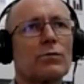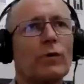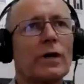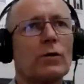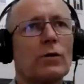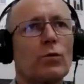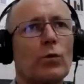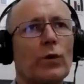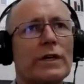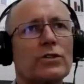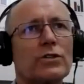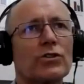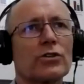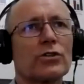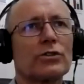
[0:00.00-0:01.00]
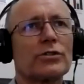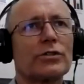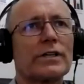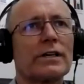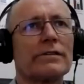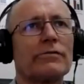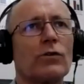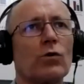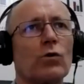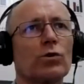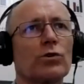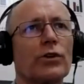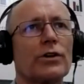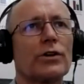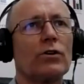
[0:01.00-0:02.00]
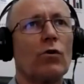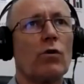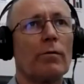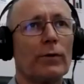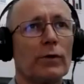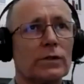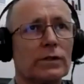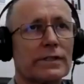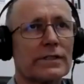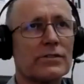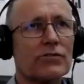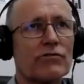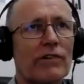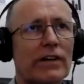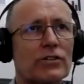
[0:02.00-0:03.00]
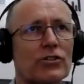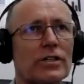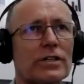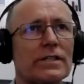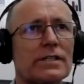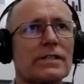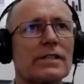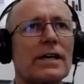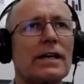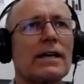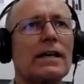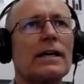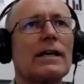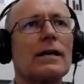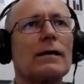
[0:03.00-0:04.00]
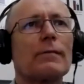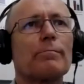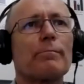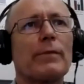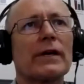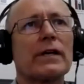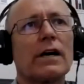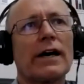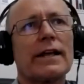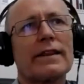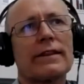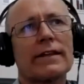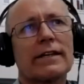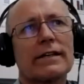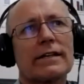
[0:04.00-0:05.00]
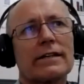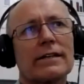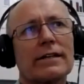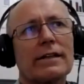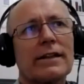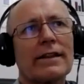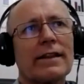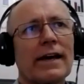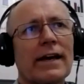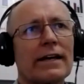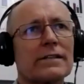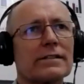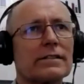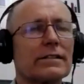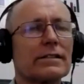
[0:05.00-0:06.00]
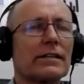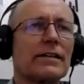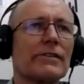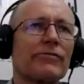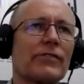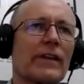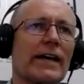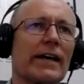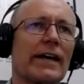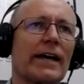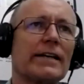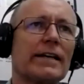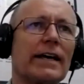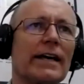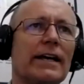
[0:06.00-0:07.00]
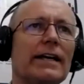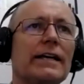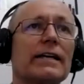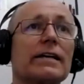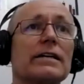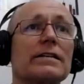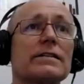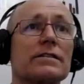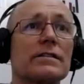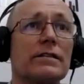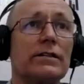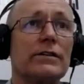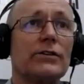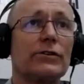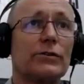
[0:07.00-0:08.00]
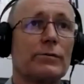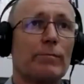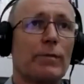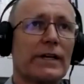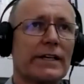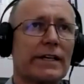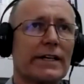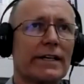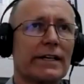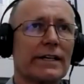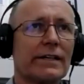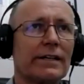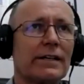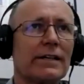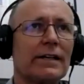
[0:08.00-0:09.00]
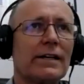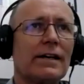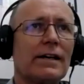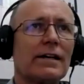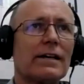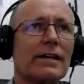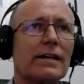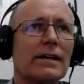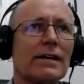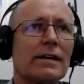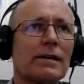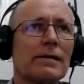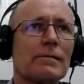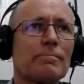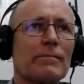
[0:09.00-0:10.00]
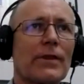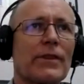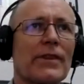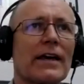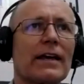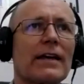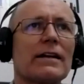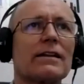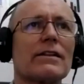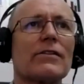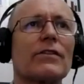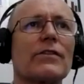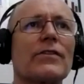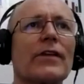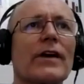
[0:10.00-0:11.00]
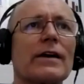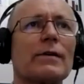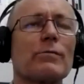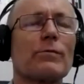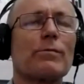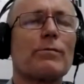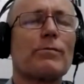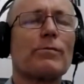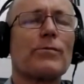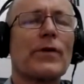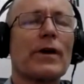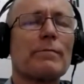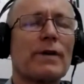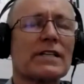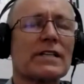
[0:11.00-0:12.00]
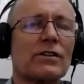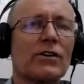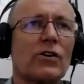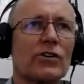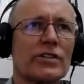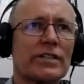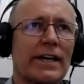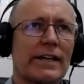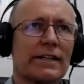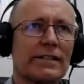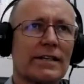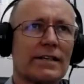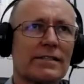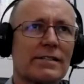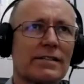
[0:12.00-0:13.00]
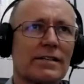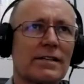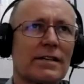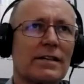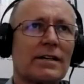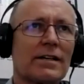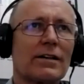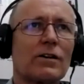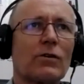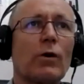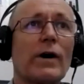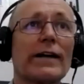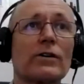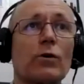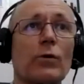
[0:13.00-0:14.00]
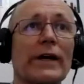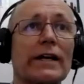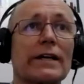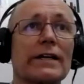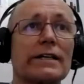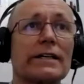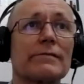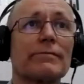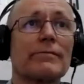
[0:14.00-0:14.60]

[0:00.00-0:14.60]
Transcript: well, we should give all the normal instructions, but I think that if they had any continued bleeding, um, then they they must contact us quite quickly